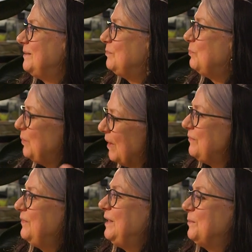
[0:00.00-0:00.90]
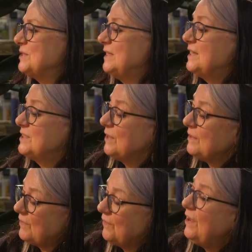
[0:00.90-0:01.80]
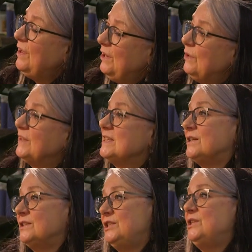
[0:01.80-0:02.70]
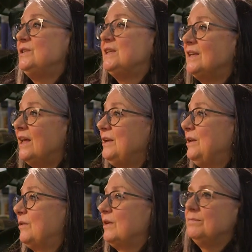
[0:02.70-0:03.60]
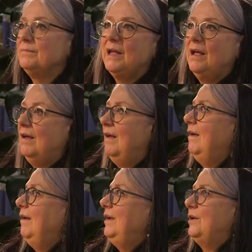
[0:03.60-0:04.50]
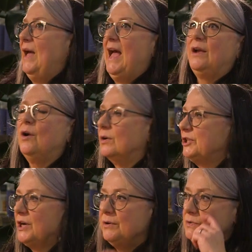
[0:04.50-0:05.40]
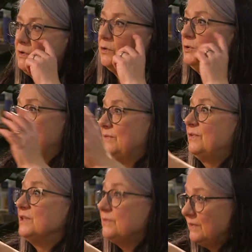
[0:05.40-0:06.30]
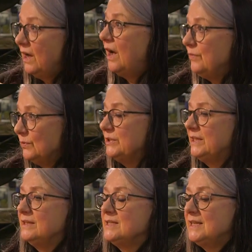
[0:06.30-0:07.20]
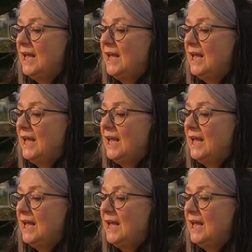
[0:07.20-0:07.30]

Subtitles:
That feeling wasn't there. So that very early on, they started using Hancock shows recorded in front of a live audience.